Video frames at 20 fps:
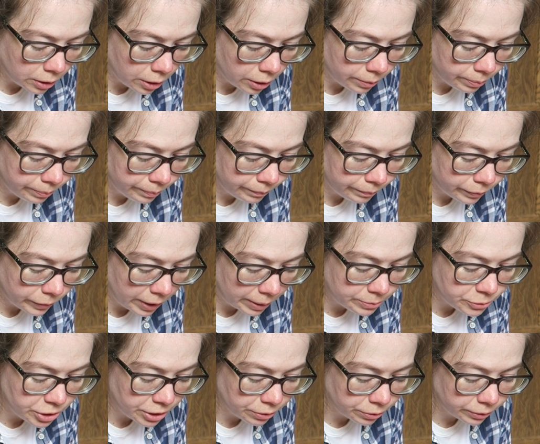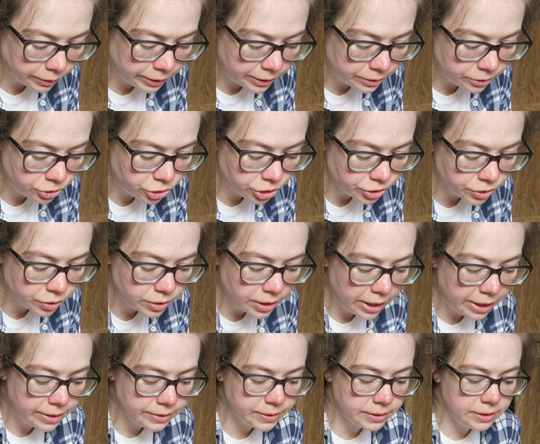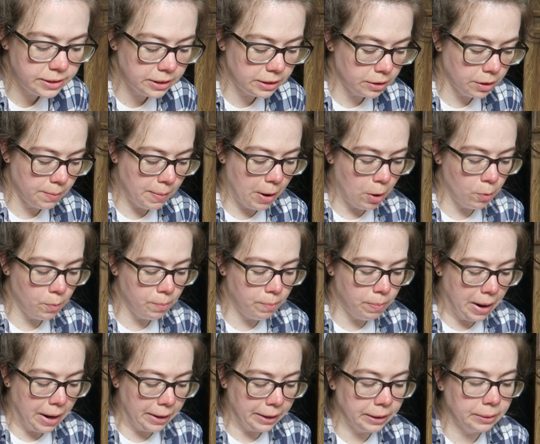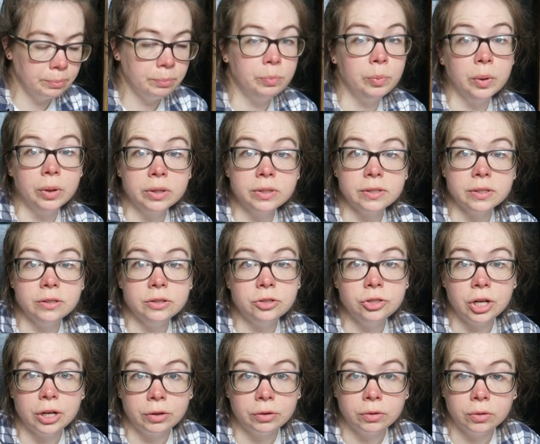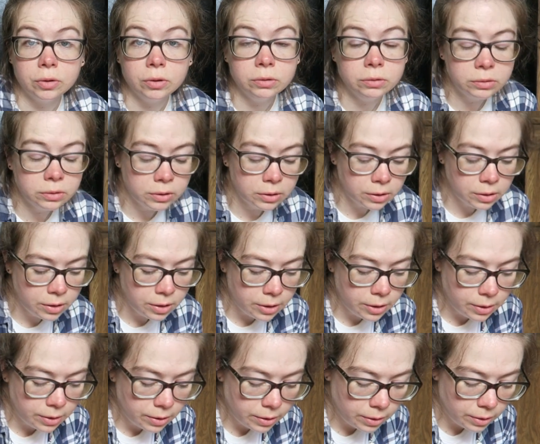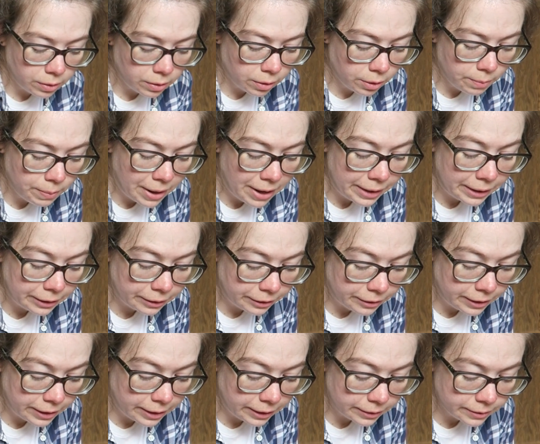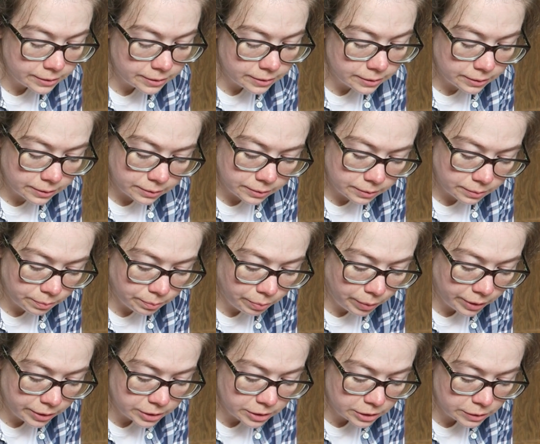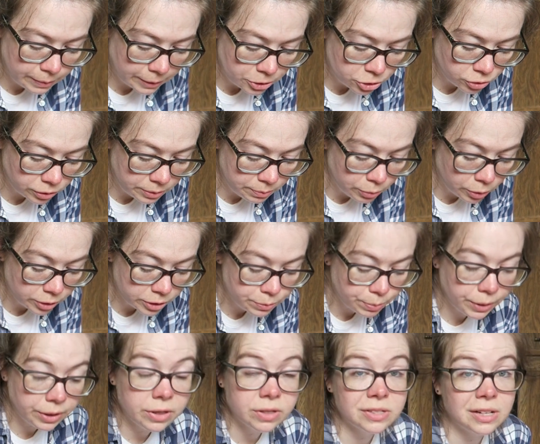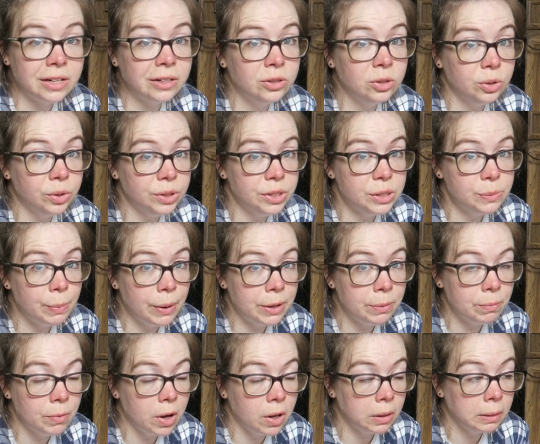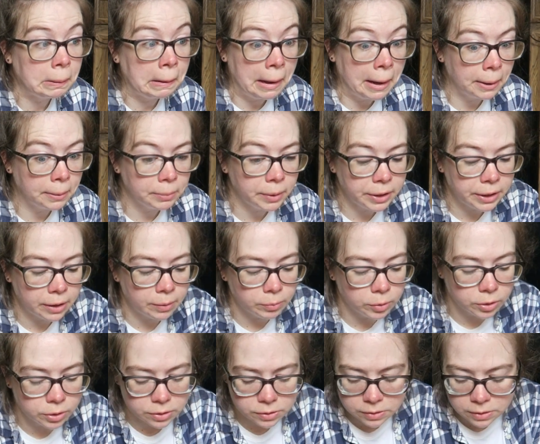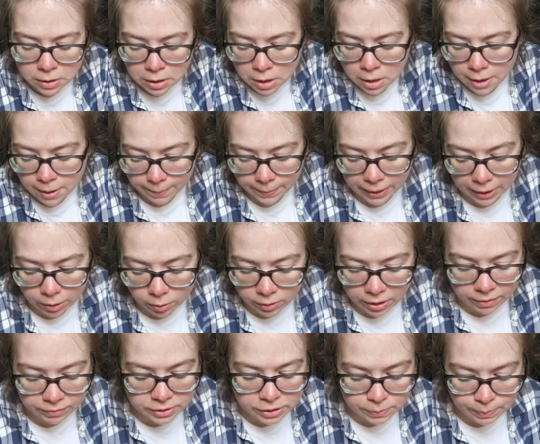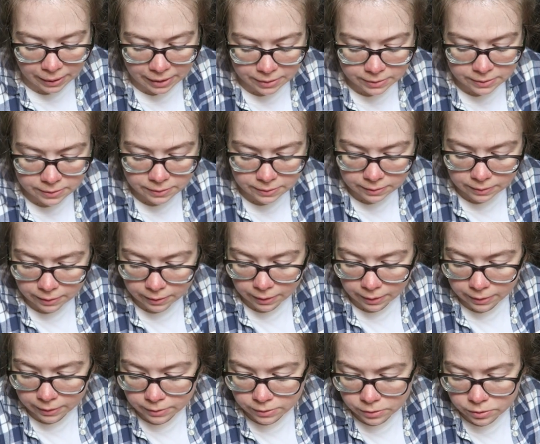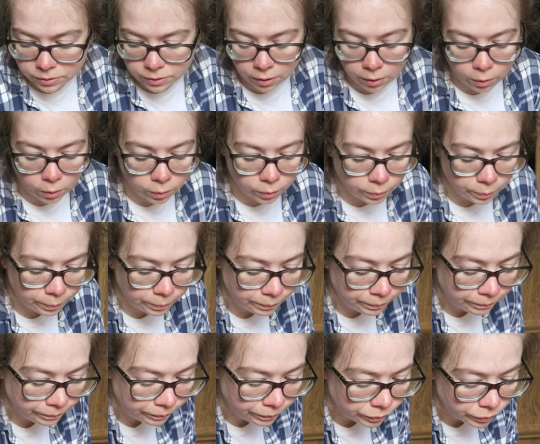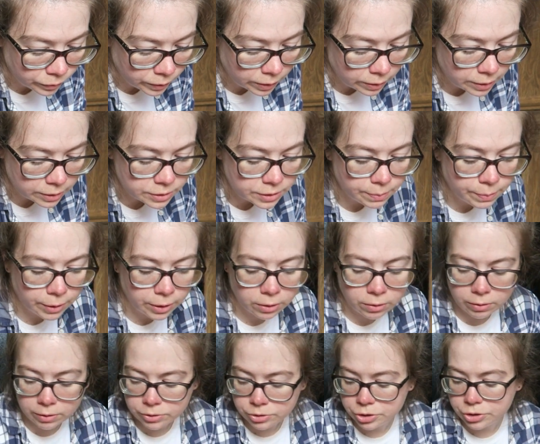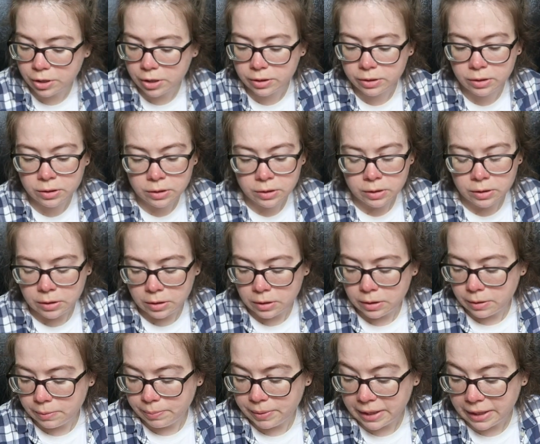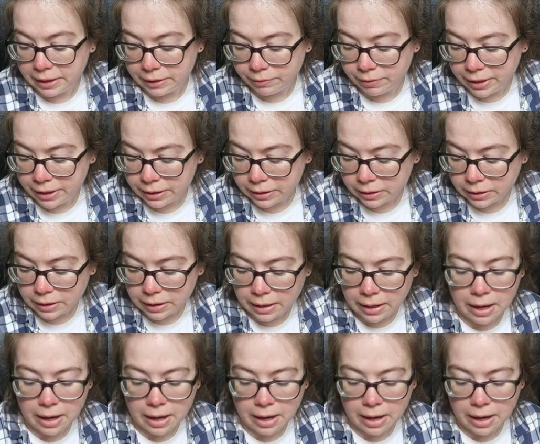I'm generally just hesitant about buying books in general. Or buying things, but especially books, because I could spend a lot of money on books, but I don't have the space. So that's the butter crunch done. But anyway,